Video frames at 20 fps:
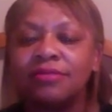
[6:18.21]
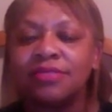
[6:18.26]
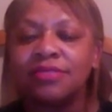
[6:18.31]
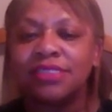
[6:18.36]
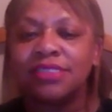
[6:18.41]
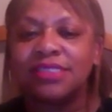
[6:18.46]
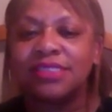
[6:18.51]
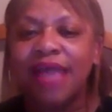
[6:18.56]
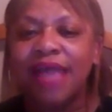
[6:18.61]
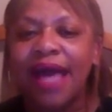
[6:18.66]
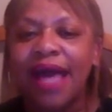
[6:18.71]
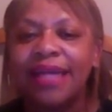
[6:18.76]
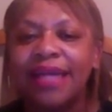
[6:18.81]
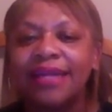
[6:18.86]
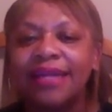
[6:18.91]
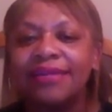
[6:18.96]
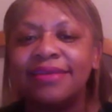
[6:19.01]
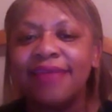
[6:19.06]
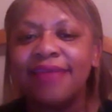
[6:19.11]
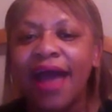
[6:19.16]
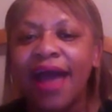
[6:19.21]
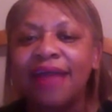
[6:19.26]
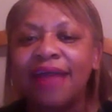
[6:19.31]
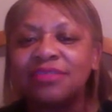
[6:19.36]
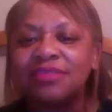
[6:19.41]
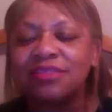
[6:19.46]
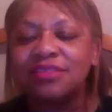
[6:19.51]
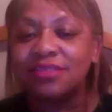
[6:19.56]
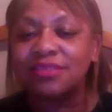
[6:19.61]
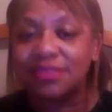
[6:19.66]
decided
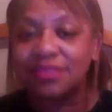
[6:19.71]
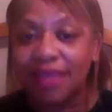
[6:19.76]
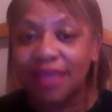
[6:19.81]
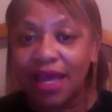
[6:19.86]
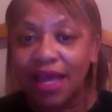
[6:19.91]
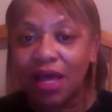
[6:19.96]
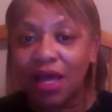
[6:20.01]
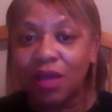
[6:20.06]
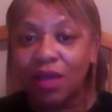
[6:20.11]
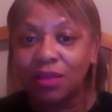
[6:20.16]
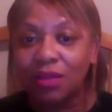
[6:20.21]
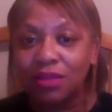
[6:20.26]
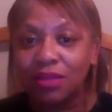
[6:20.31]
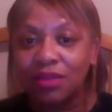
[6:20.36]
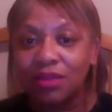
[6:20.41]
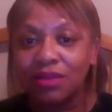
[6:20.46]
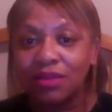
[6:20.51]
not to sell